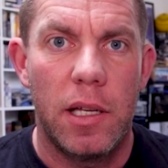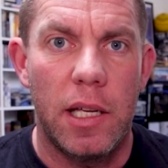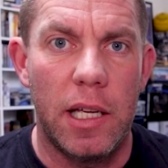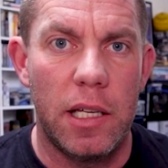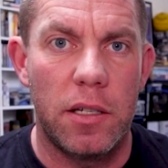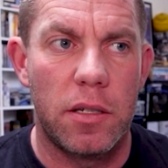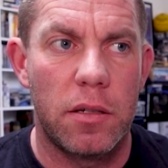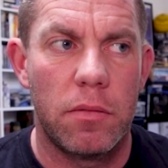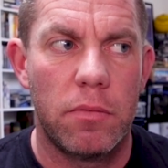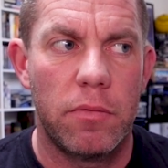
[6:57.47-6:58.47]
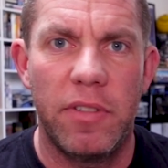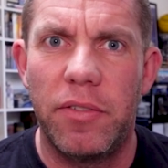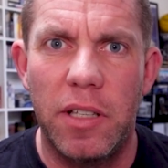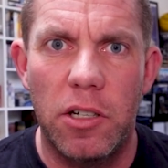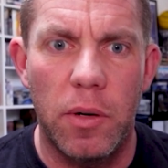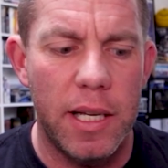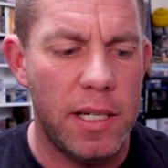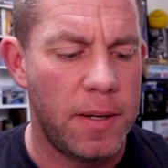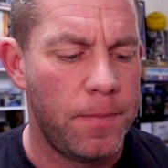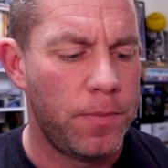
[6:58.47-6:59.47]
is 50 quid,
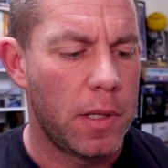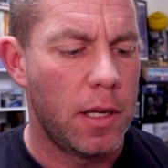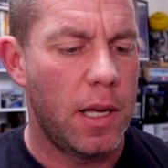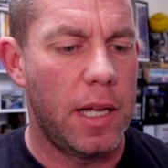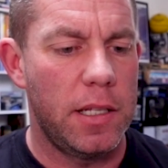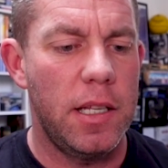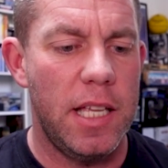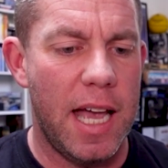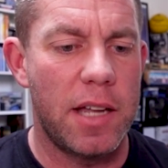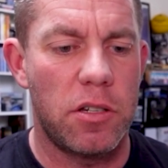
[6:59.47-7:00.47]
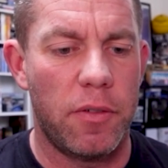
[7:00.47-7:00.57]
and yes,